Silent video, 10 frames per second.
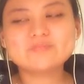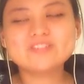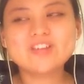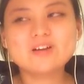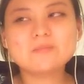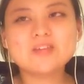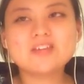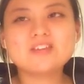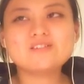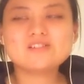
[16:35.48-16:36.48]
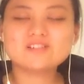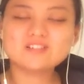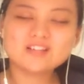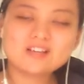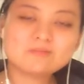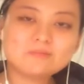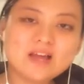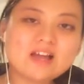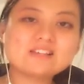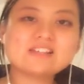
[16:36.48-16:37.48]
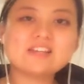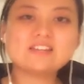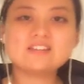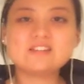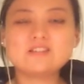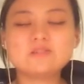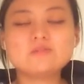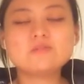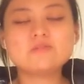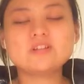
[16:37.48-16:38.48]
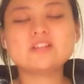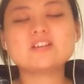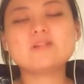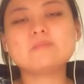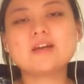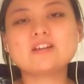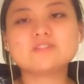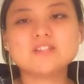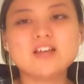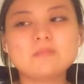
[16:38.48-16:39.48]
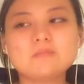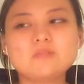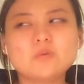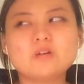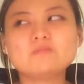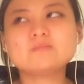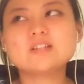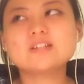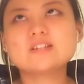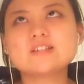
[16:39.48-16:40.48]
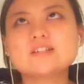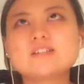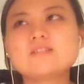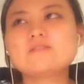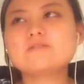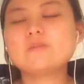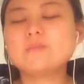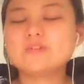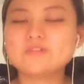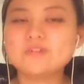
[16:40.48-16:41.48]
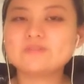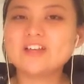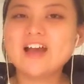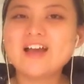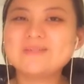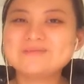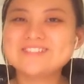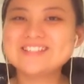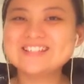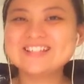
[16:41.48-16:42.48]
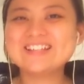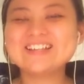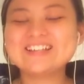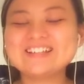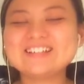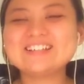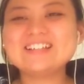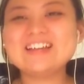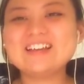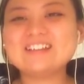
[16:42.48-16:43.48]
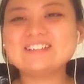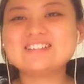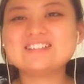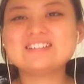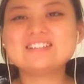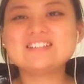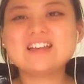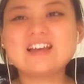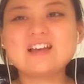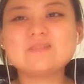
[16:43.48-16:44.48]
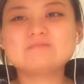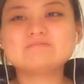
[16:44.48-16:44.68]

tell me you're gonna come back, and you really come back on time. Well, for most of times. And yeah,